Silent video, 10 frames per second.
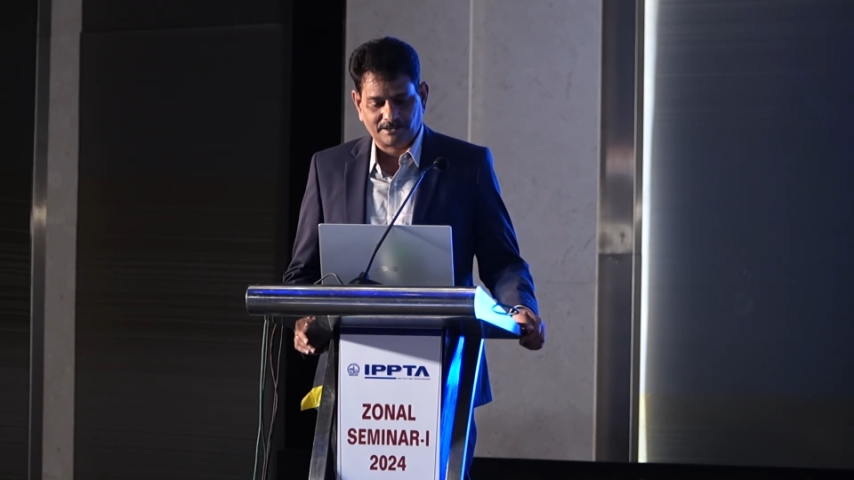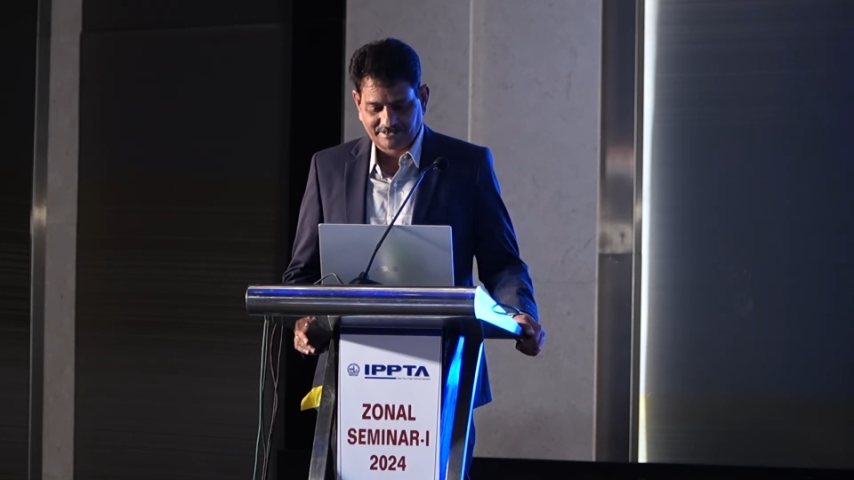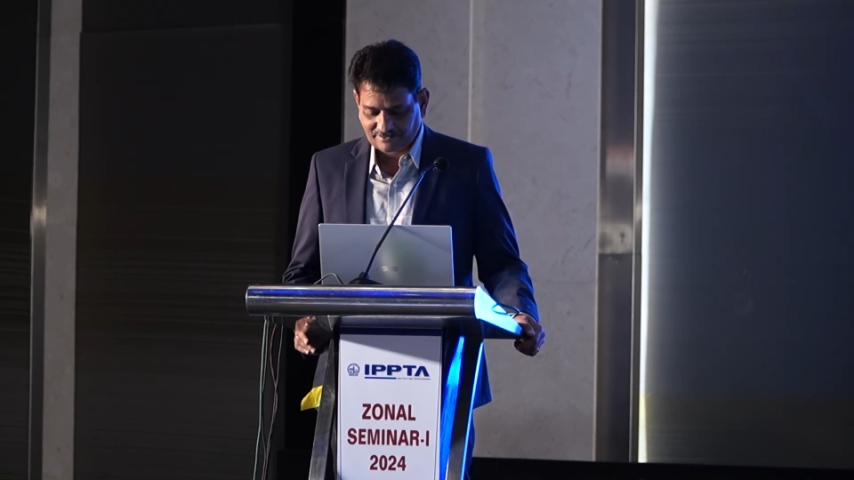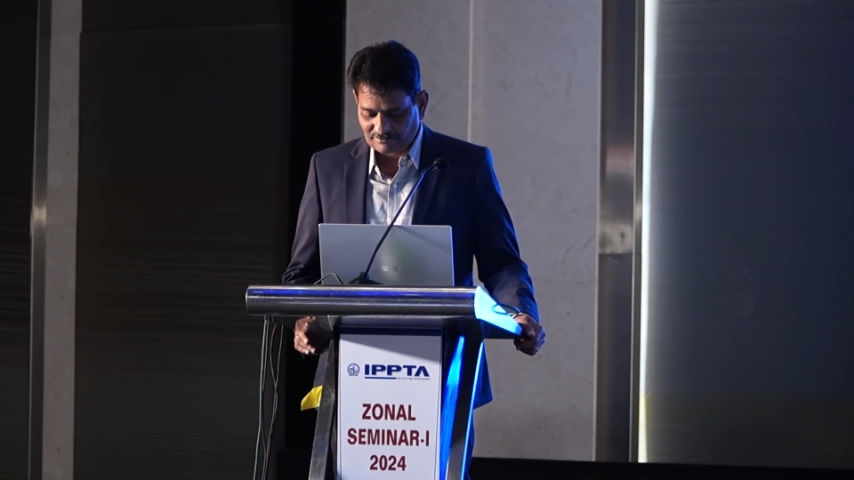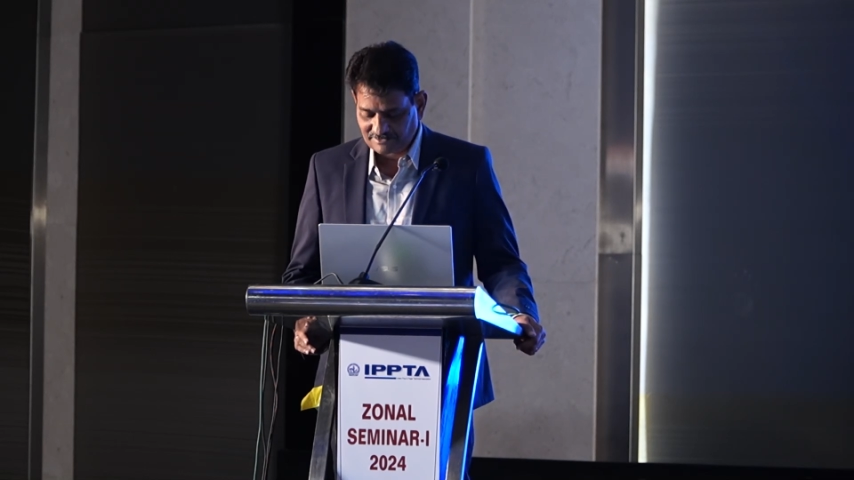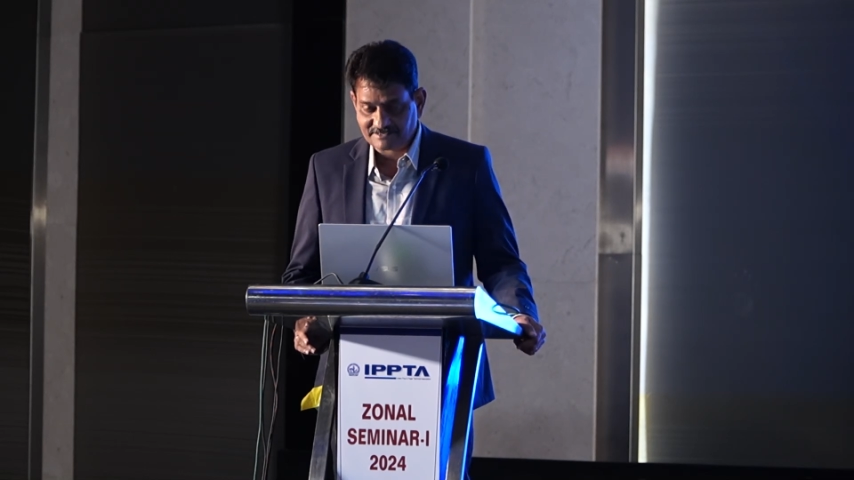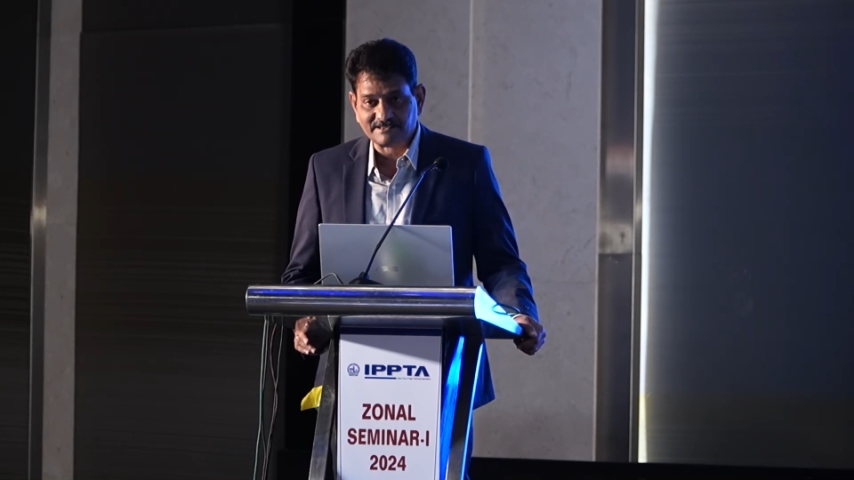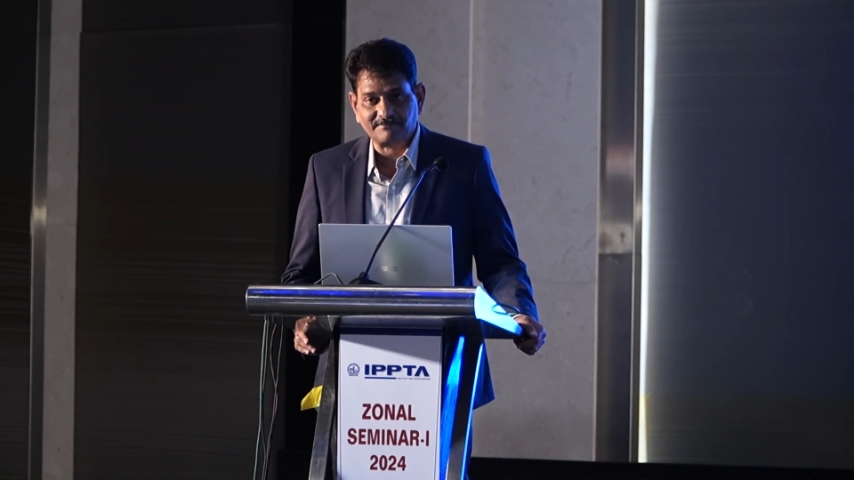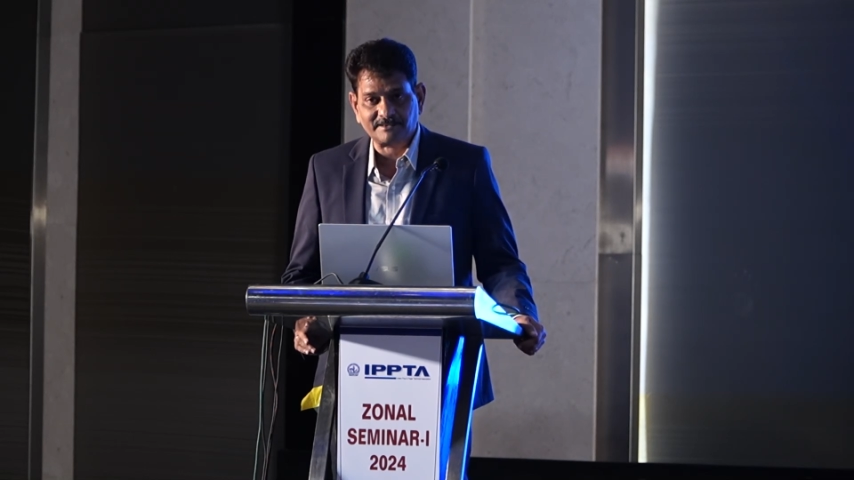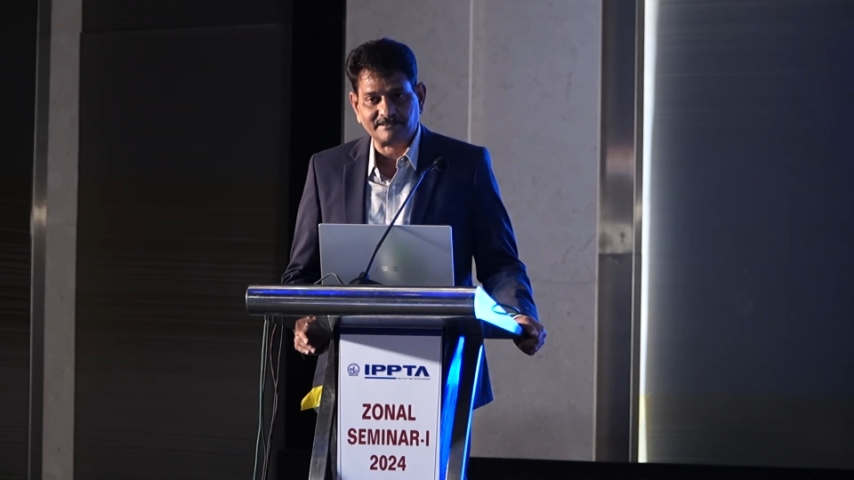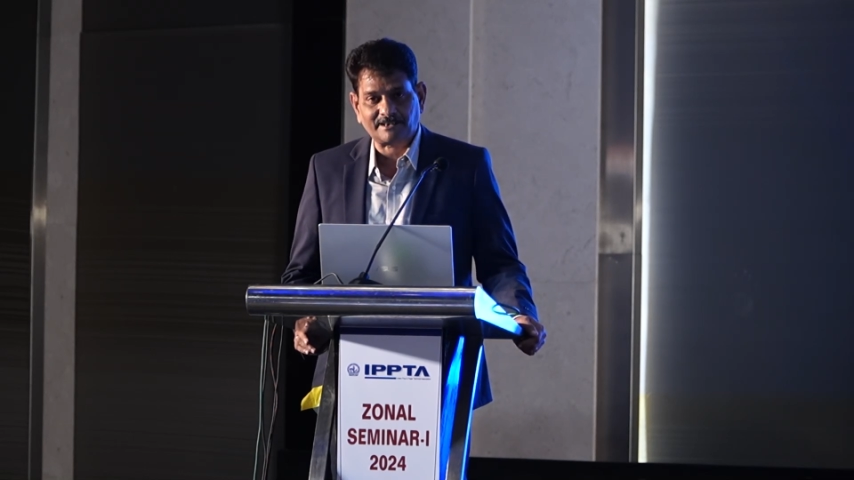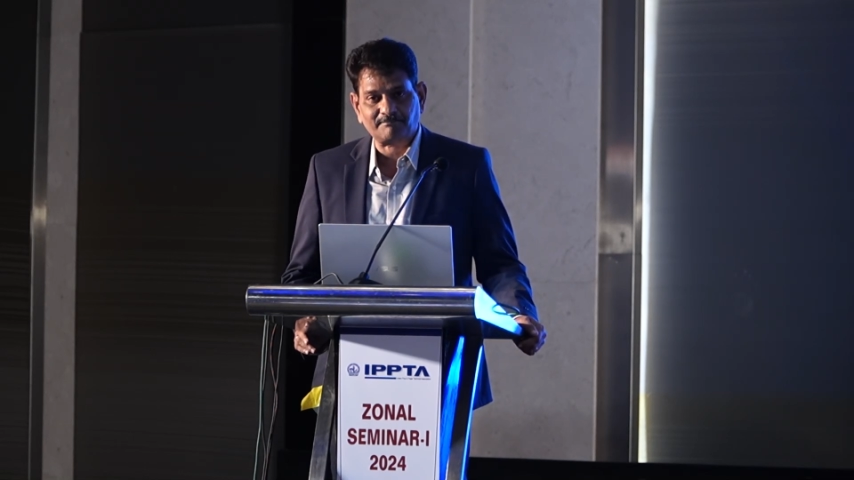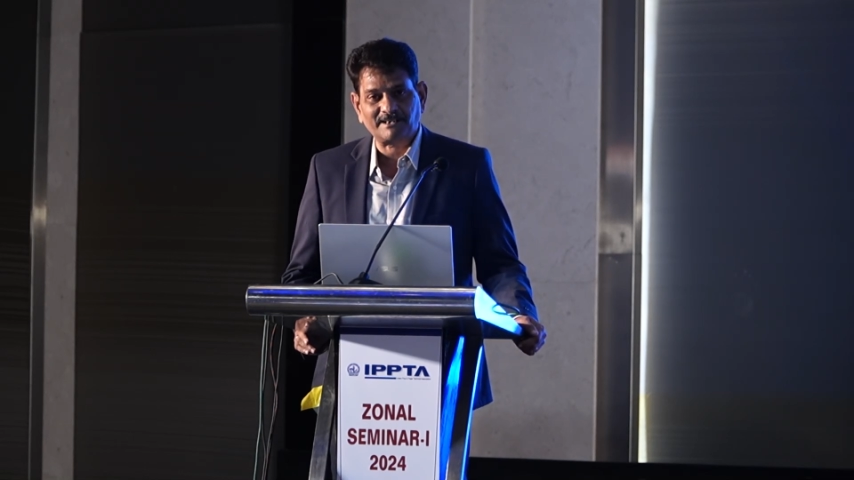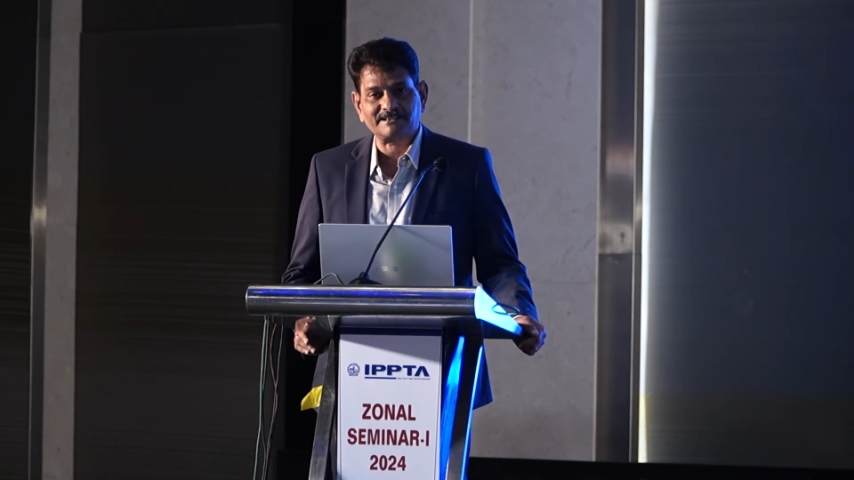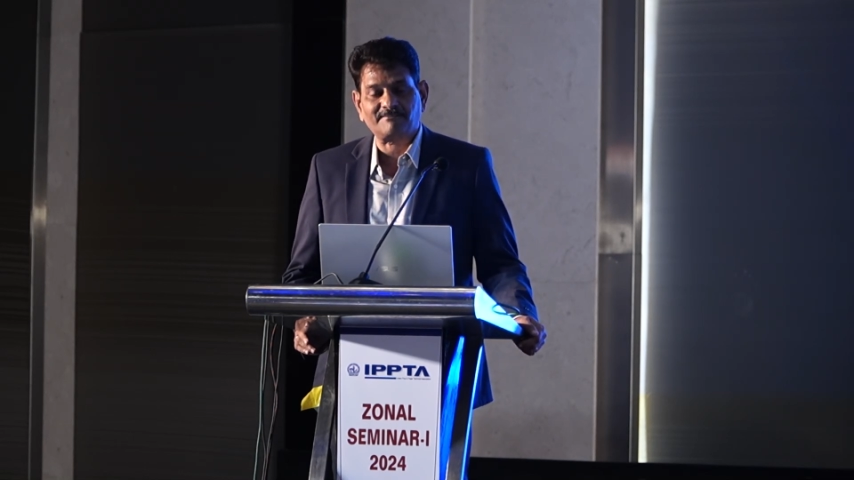technologies and everything that
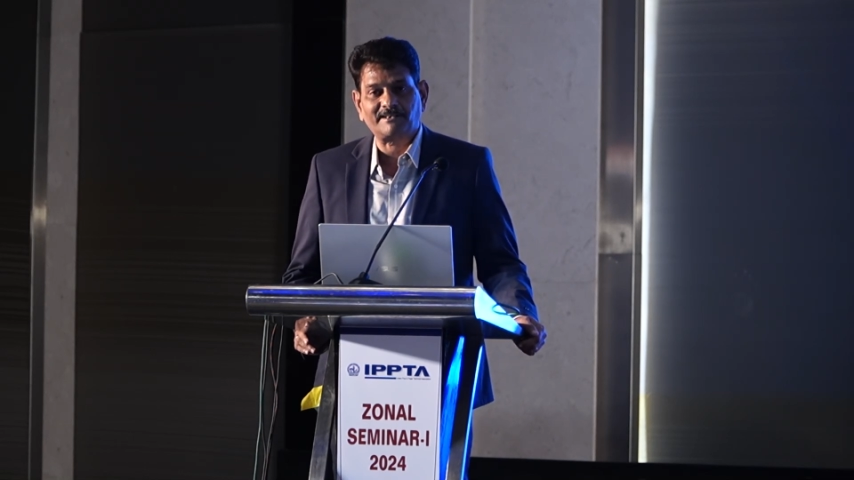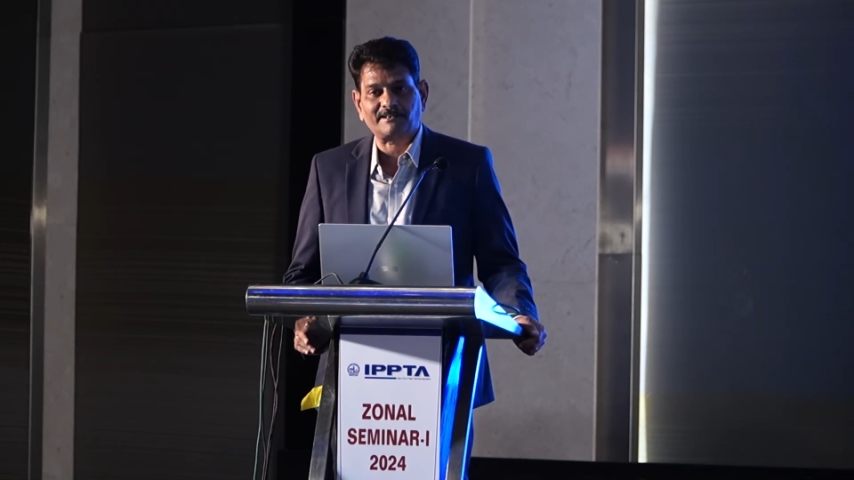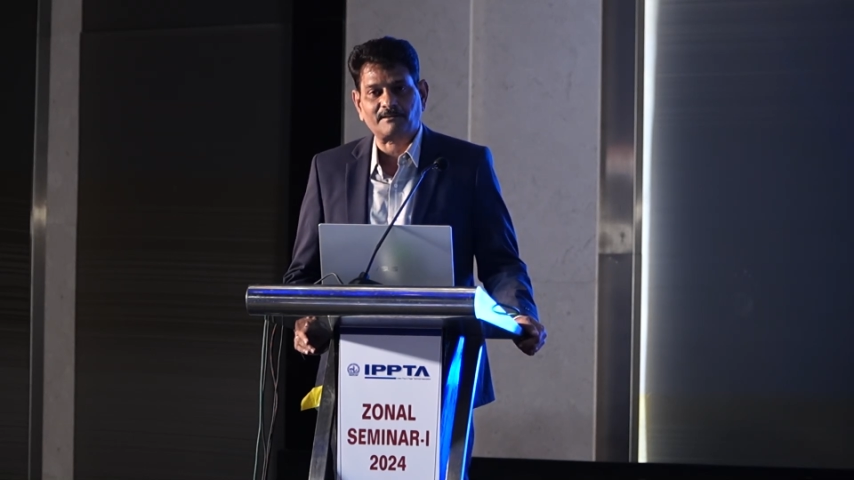plays a vital